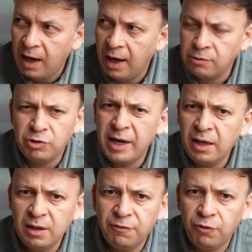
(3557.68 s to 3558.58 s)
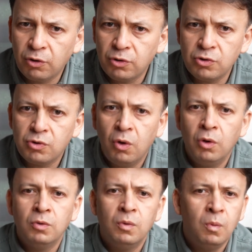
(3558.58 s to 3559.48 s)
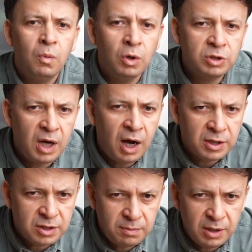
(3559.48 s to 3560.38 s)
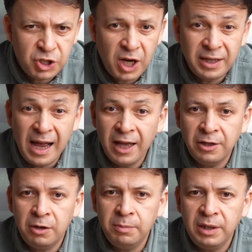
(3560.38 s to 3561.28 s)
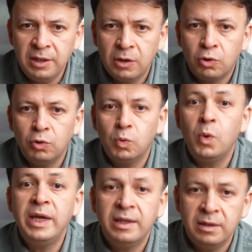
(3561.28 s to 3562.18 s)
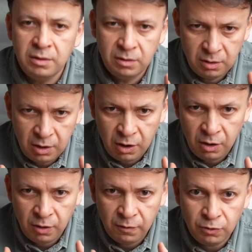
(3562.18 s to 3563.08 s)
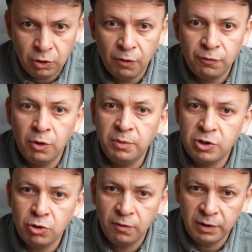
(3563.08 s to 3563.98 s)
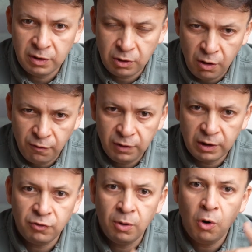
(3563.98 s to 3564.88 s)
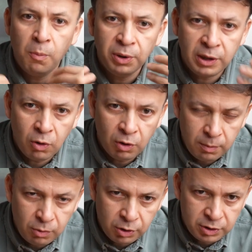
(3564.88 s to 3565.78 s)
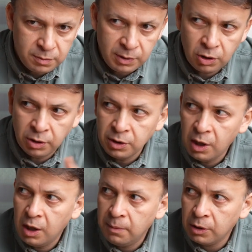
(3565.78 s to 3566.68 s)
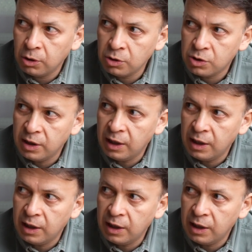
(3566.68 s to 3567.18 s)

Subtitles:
rarely focus on what Azerbaijan and Armenia could win, you know, from resolving the conflict, from opening all the borders. Because